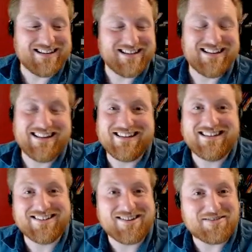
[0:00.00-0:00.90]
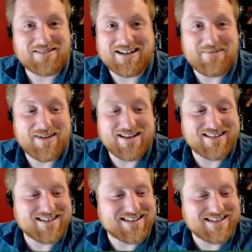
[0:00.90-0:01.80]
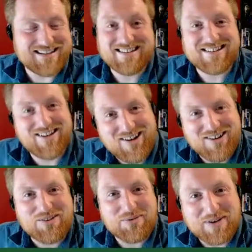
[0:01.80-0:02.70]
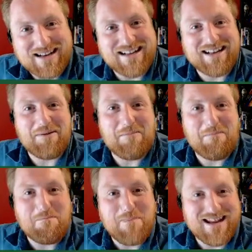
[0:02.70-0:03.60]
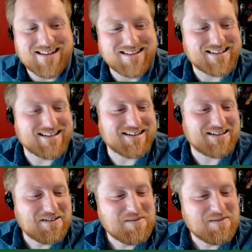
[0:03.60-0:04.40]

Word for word: this is already amazing this is already amazing